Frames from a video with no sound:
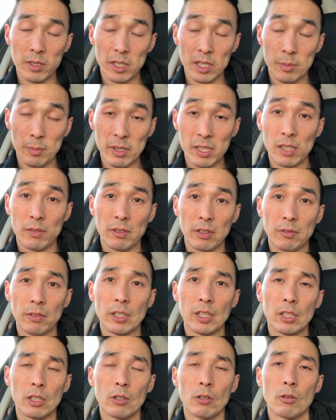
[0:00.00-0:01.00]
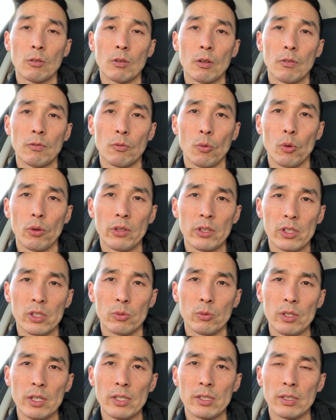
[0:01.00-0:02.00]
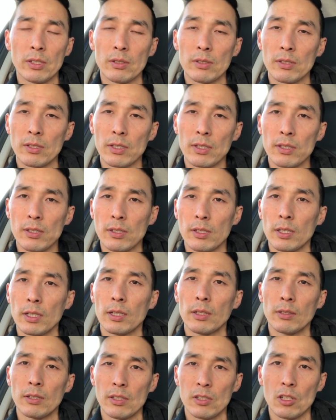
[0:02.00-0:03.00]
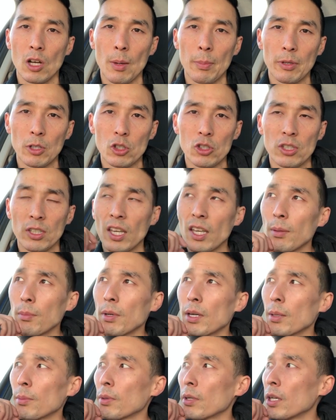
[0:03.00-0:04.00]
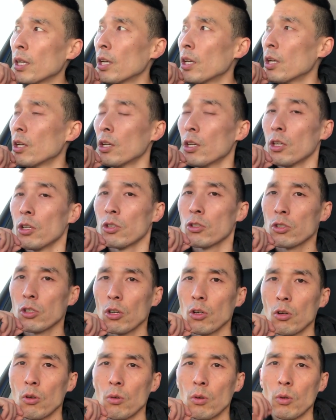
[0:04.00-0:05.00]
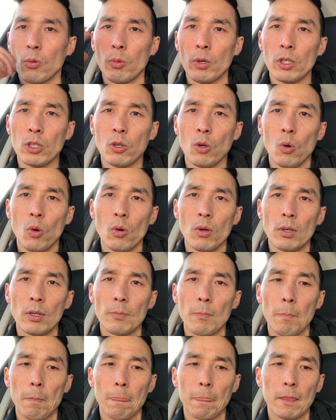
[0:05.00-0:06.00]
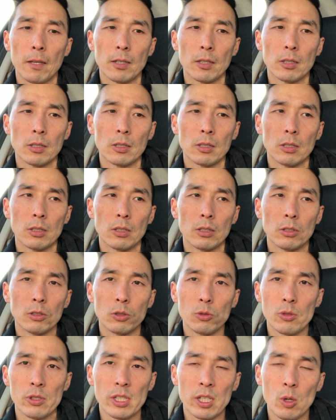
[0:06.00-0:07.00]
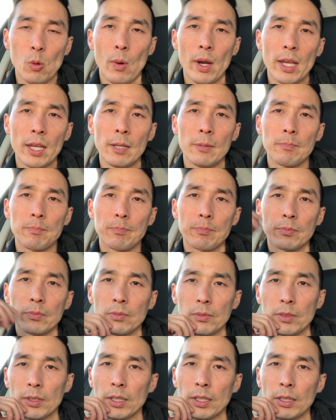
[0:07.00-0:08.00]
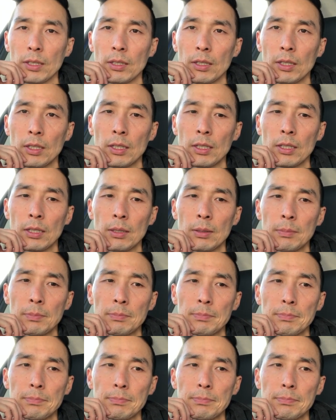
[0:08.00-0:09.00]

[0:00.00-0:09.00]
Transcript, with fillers: specific video for this reason since uh, this topic just came up. So when you're losing weight, um,